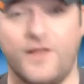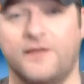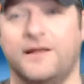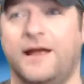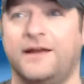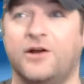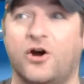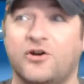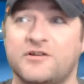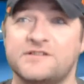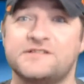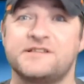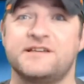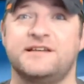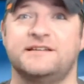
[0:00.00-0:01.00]
And
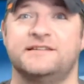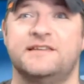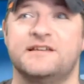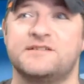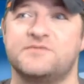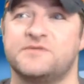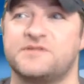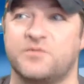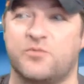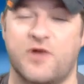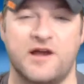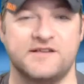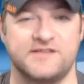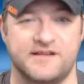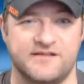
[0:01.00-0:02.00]
honestly, this was
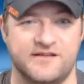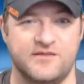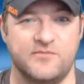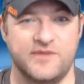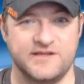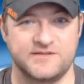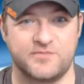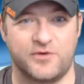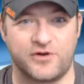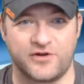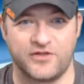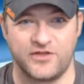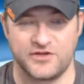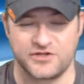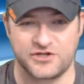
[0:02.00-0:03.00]
surprisingly the best part
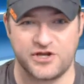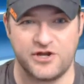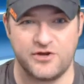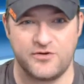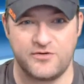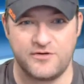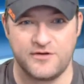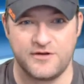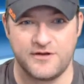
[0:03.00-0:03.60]
of the show.